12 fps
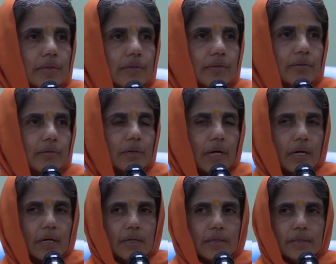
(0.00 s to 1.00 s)

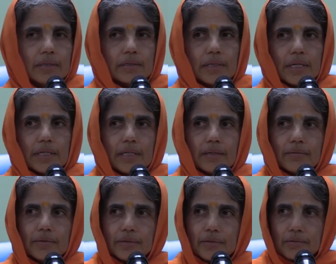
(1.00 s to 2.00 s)
Yoga, gaining
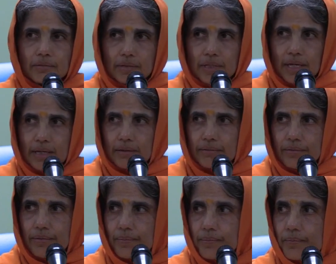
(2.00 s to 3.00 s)
what you don't have.
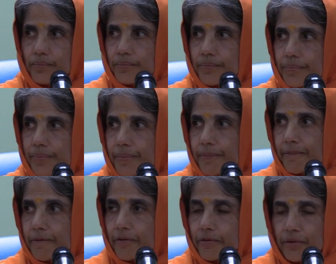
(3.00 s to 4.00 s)

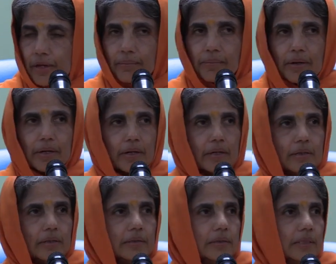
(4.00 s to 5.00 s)
Kshema,
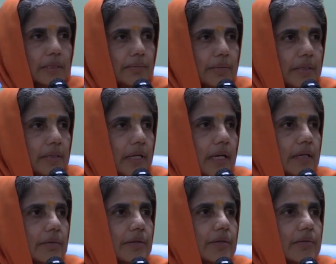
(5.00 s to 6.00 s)
keeping
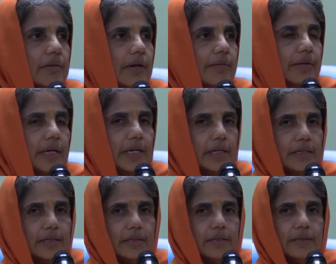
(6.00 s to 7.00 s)
that which you have
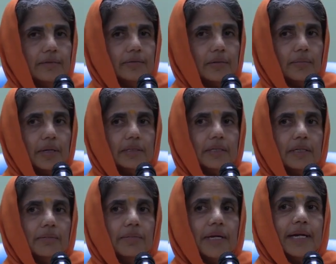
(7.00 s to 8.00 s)
gained from
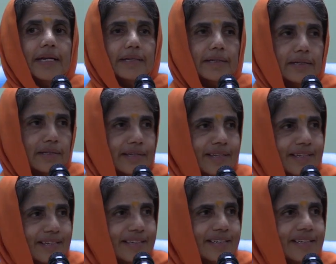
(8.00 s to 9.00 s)
other predators,
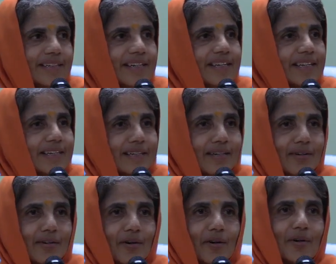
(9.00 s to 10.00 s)
real
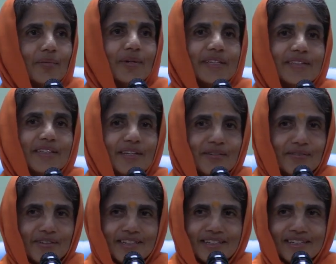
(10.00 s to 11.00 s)
or
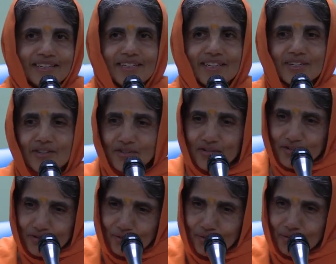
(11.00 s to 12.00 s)
perceived.
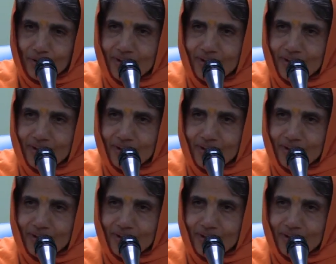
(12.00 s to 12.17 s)
Shoo.